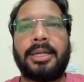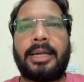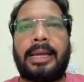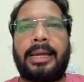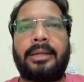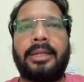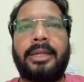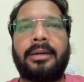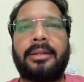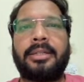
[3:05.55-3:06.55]
And
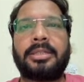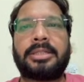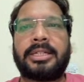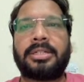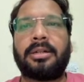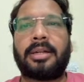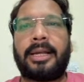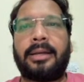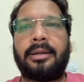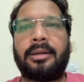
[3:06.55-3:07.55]
here in this session
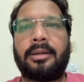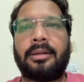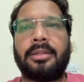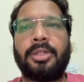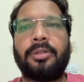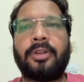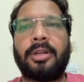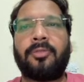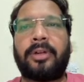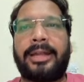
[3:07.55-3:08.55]
tracker, you will
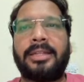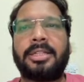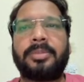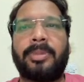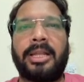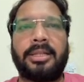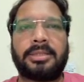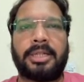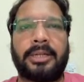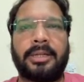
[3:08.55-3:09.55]
find this
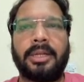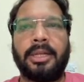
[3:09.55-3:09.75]
playlist link.